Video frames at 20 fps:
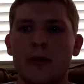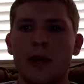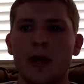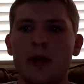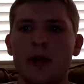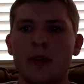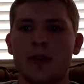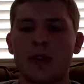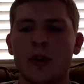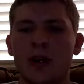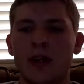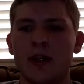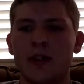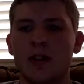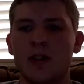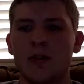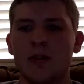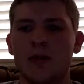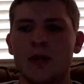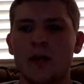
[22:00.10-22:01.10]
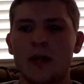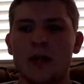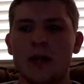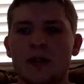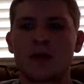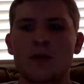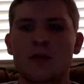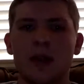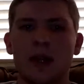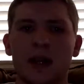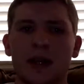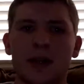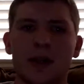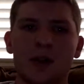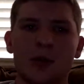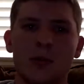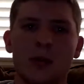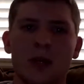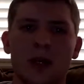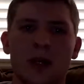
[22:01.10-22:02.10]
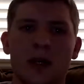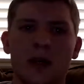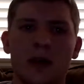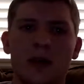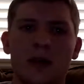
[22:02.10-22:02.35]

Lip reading: bound, so I assume that could be